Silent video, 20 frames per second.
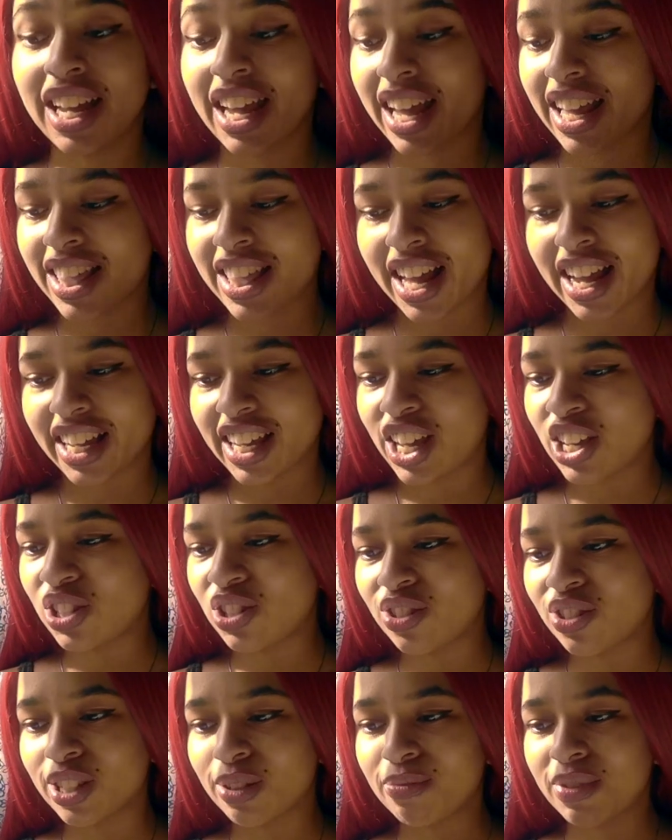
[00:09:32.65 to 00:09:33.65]
In that case,
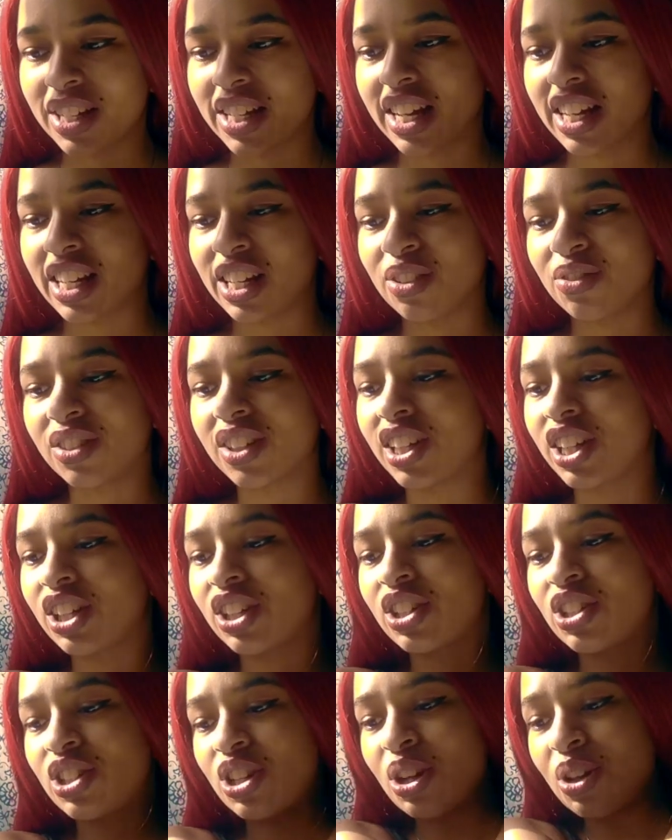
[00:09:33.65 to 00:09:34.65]
you could be getting really
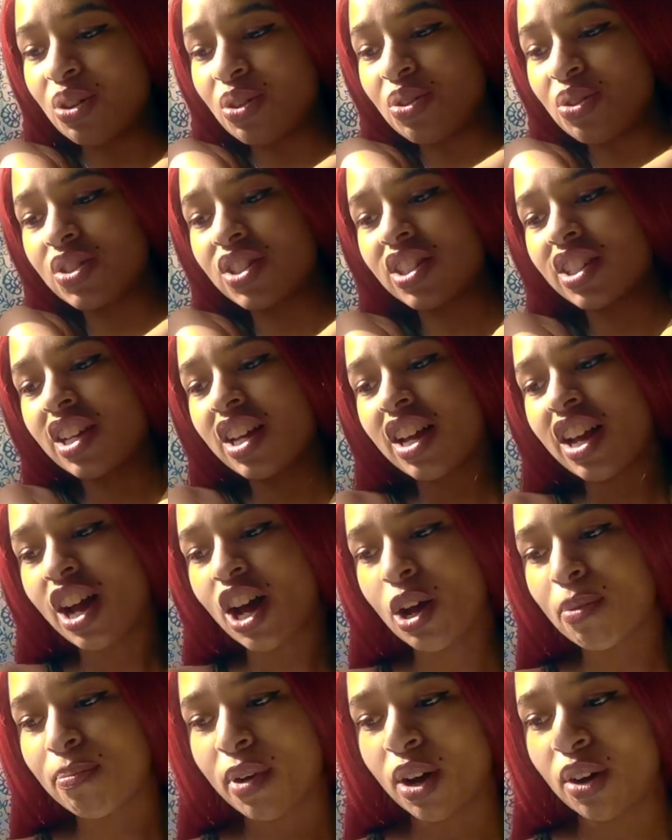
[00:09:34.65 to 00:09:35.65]
good news
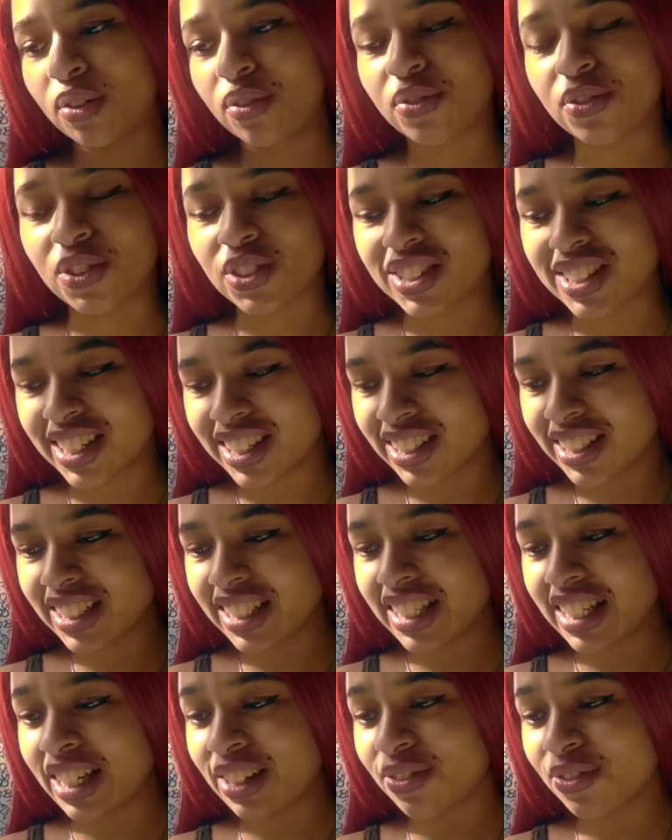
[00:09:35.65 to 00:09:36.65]
about
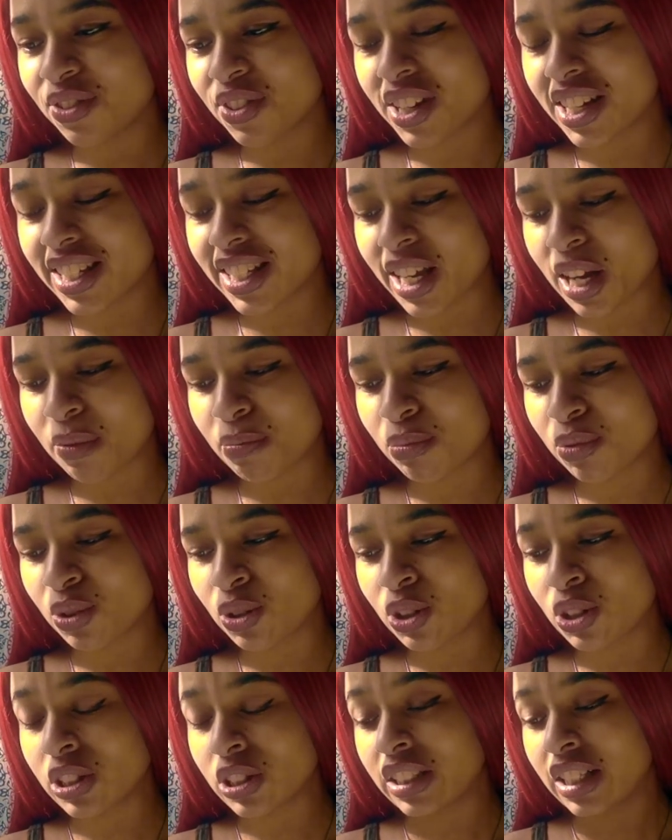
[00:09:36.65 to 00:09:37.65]
fertility, for
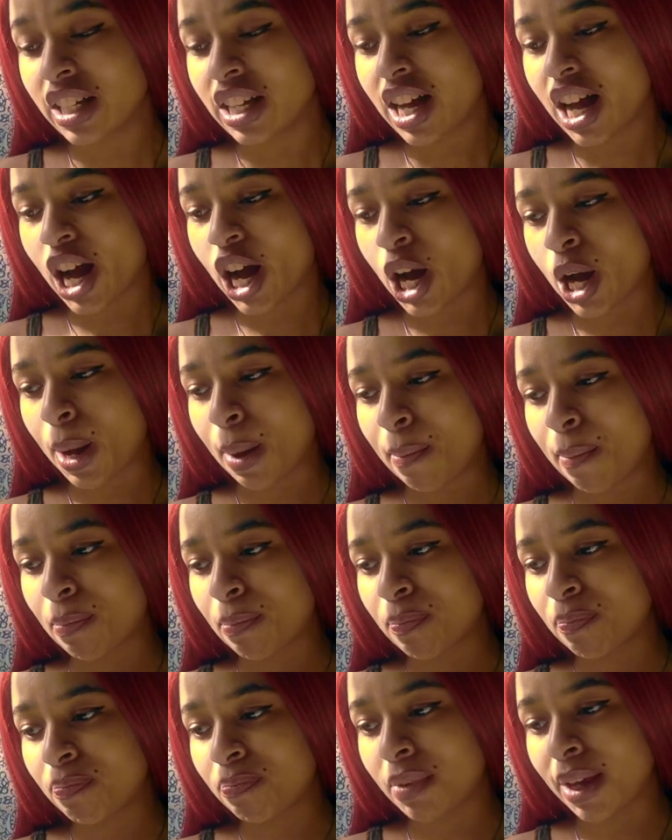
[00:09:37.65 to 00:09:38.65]
example.
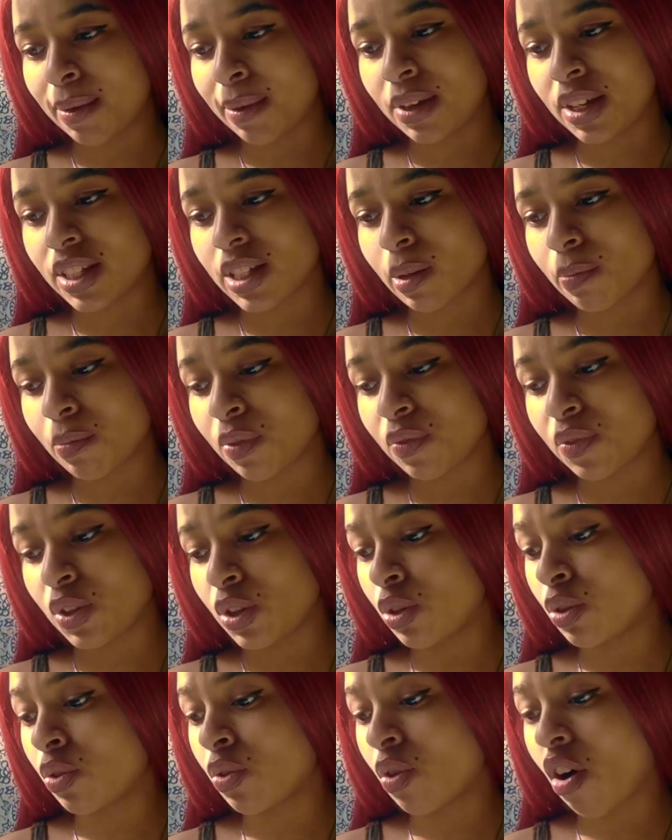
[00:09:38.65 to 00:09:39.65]
Maybe some of
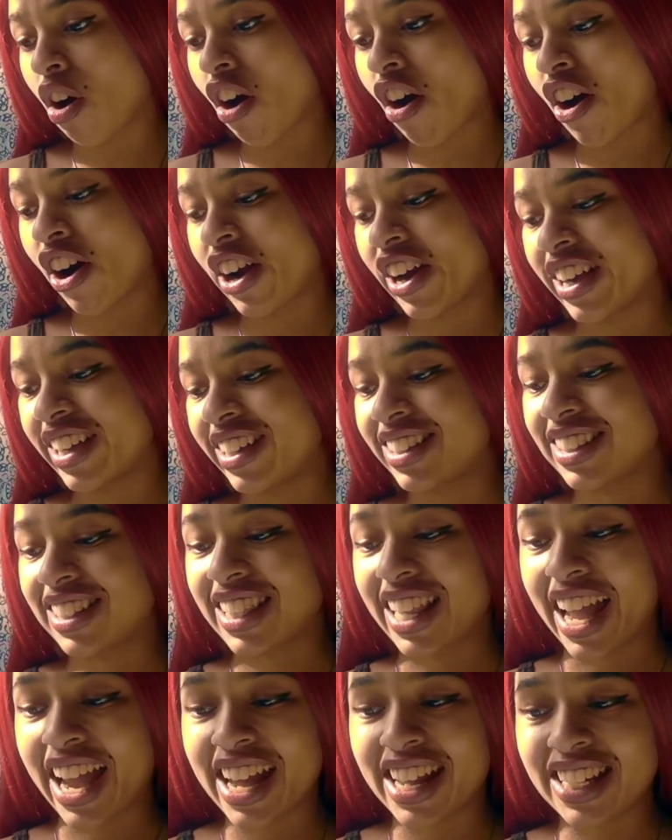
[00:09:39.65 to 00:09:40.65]
you are
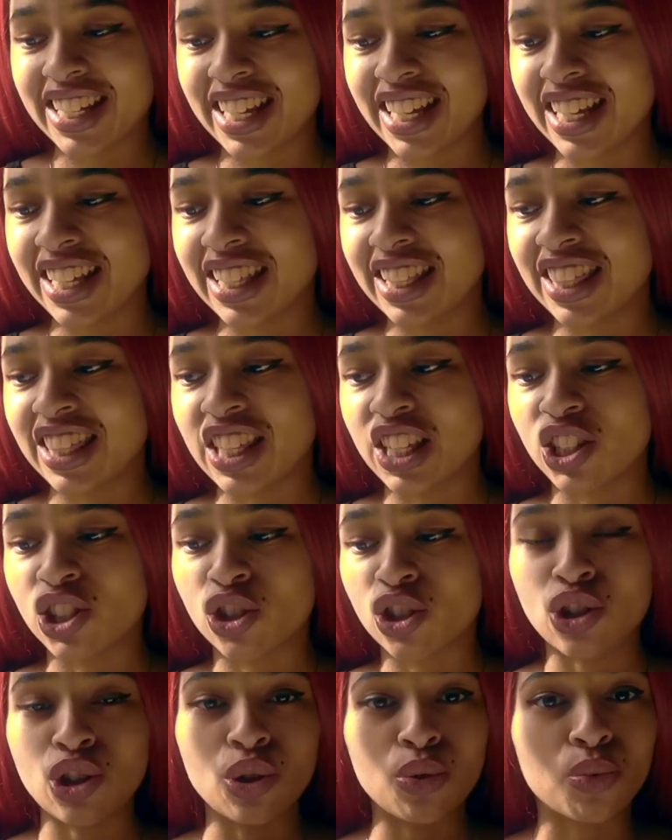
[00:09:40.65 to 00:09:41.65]
landing
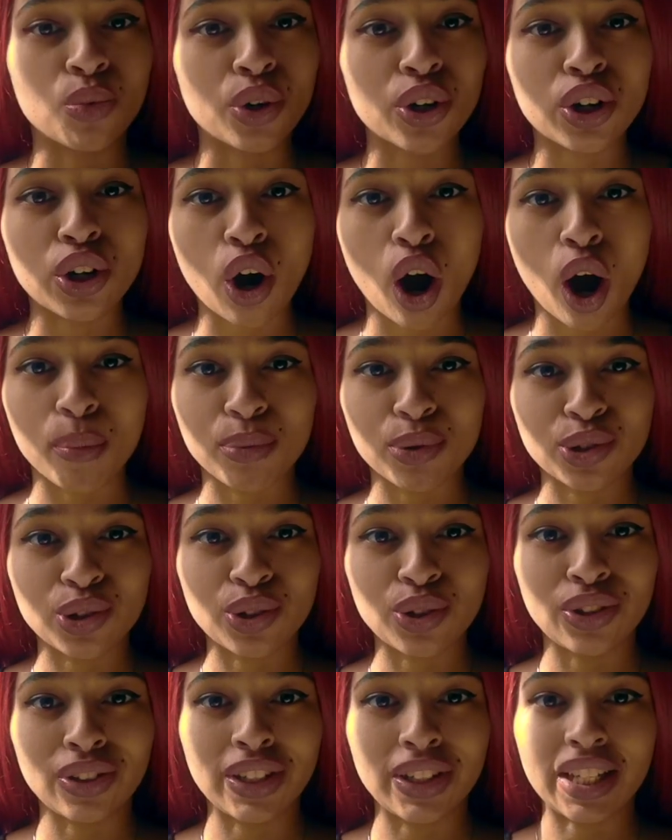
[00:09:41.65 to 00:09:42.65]
this new work
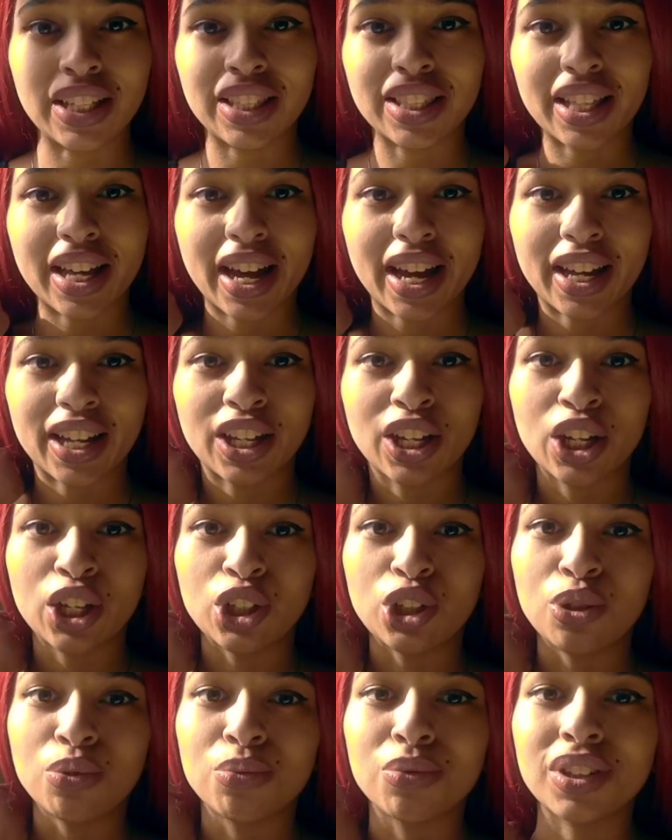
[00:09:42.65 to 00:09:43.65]
opportunity that
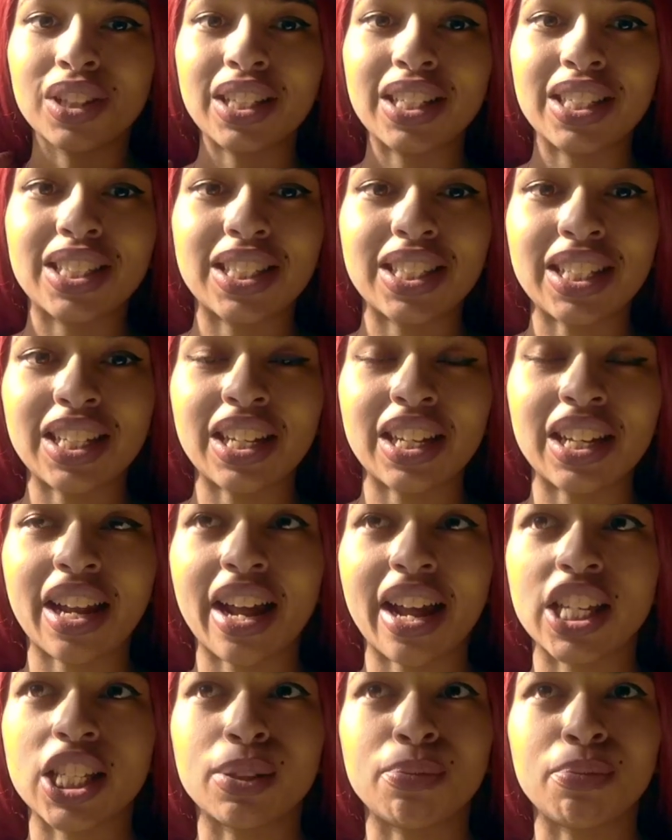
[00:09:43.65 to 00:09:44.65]
you really see it
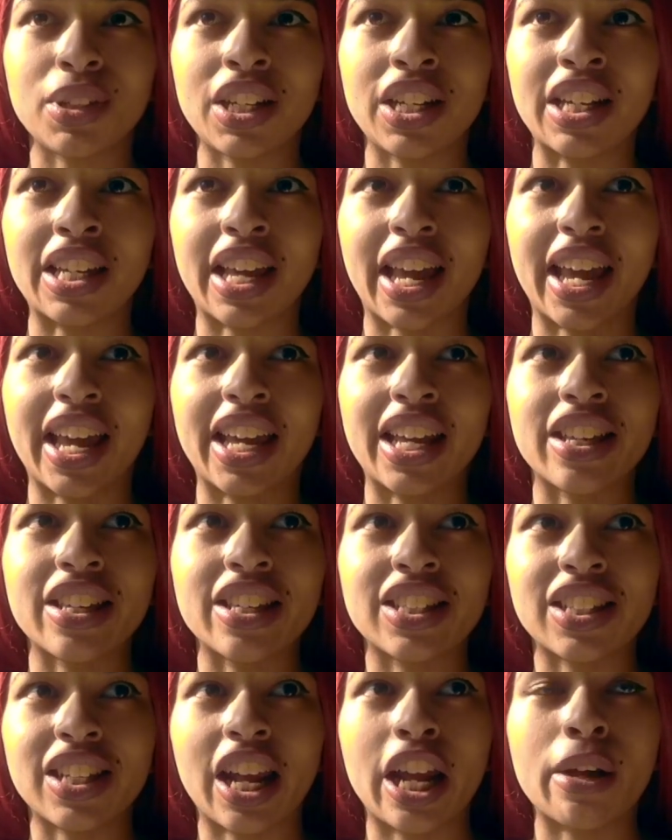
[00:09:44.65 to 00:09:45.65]
as being a
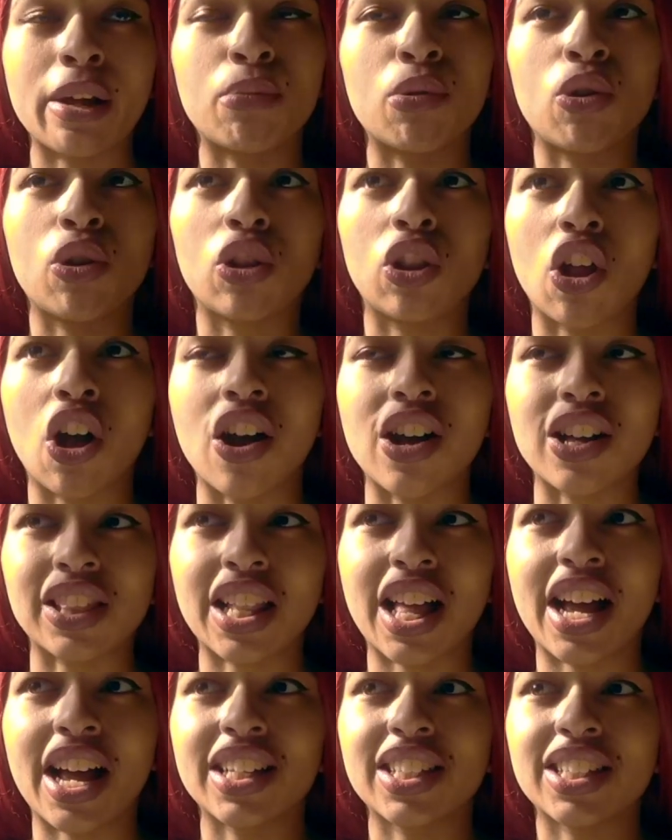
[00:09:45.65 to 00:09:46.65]
stable,
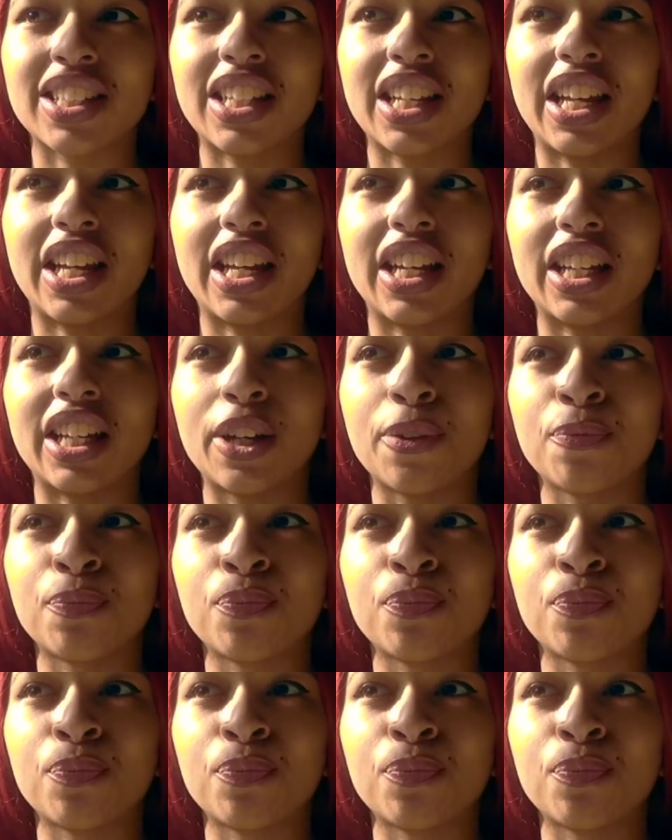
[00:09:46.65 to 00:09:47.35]
long-lasting